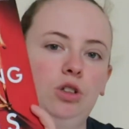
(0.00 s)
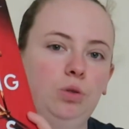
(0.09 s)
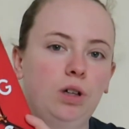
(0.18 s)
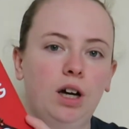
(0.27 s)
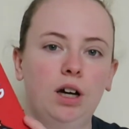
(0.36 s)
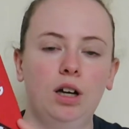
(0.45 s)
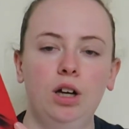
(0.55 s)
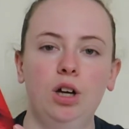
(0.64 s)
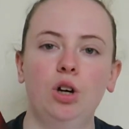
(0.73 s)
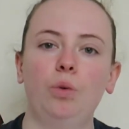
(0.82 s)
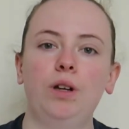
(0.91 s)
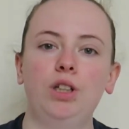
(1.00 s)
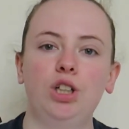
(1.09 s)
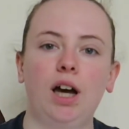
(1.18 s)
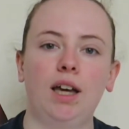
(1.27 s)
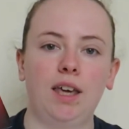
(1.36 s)
Tudor,
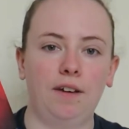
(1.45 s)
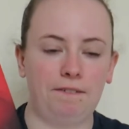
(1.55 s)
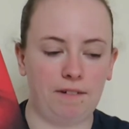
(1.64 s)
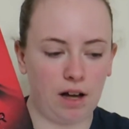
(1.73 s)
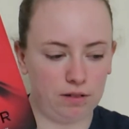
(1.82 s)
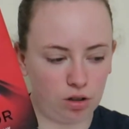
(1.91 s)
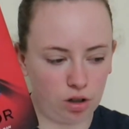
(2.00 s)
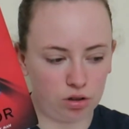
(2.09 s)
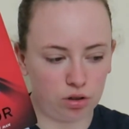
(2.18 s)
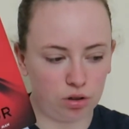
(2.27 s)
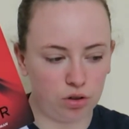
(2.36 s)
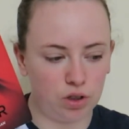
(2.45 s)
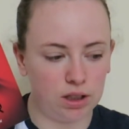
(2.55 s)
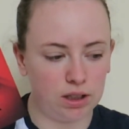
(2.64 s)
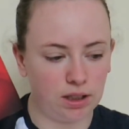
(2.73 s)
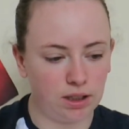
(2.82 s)
which I gave 5 stars on
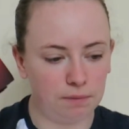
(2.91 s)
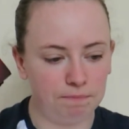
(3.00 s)
Goodreads.